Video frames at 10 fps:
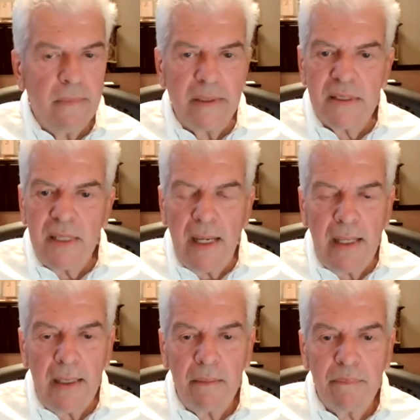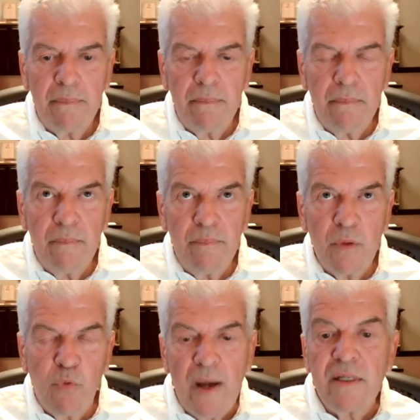let's say,
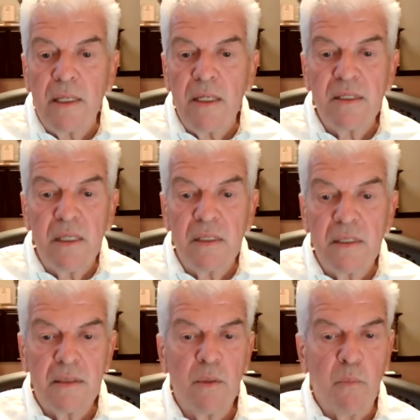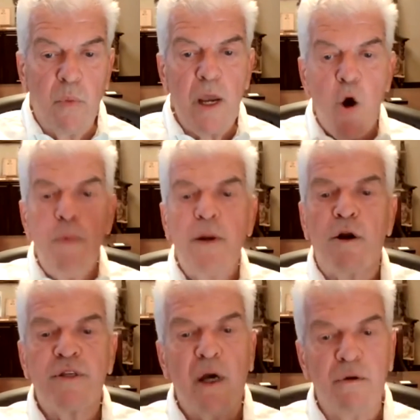Residences is, is if we open
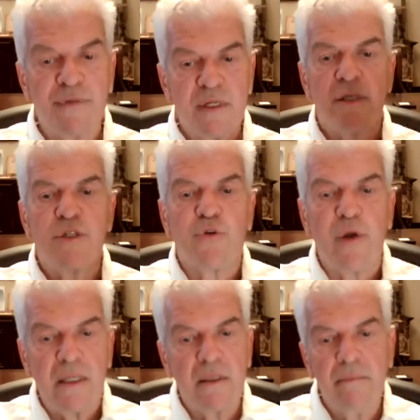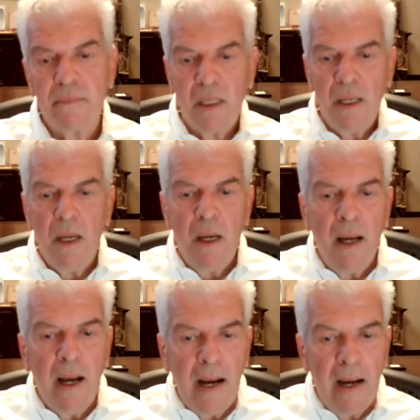ourselves to the street.
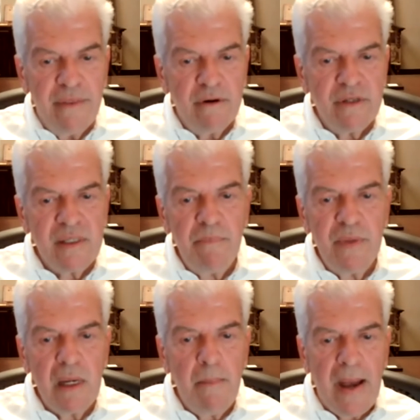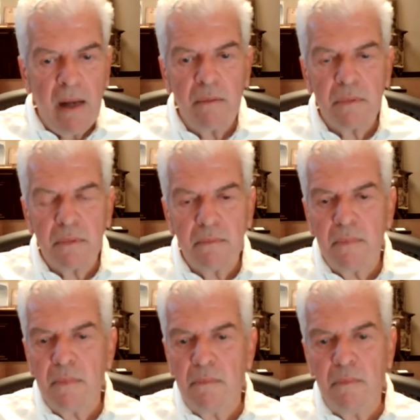Uh, there's something about
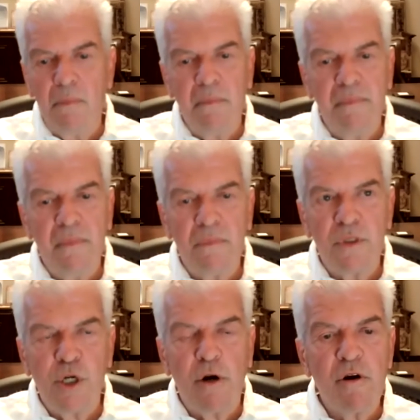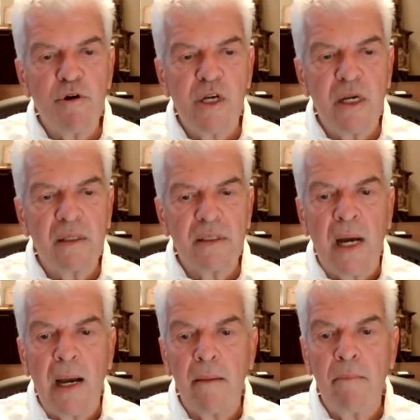cherishing
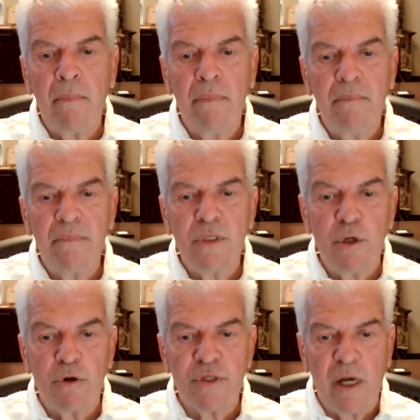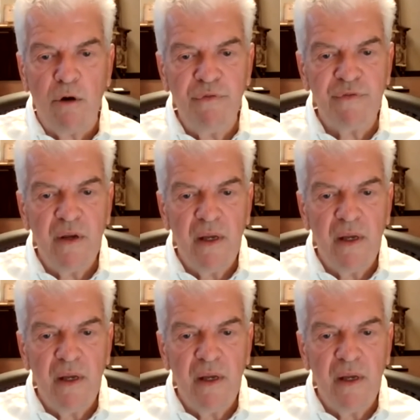time to yourself,